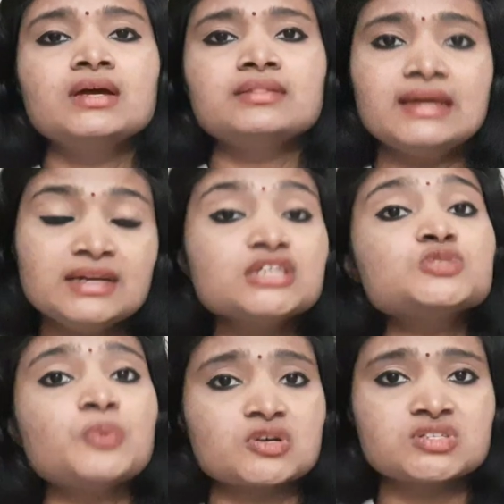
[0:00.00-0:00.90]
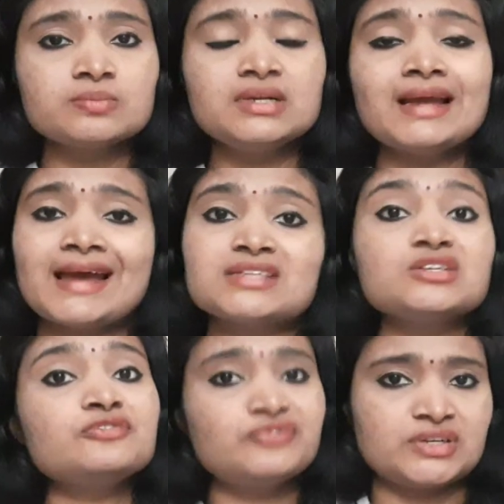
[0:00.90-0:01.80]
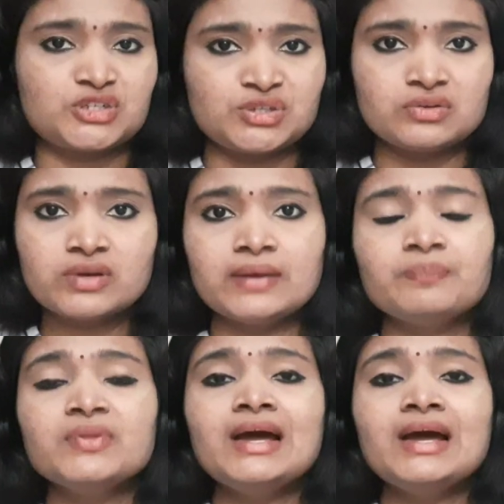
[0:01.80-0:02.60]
then it is possible as a fresher. Okay.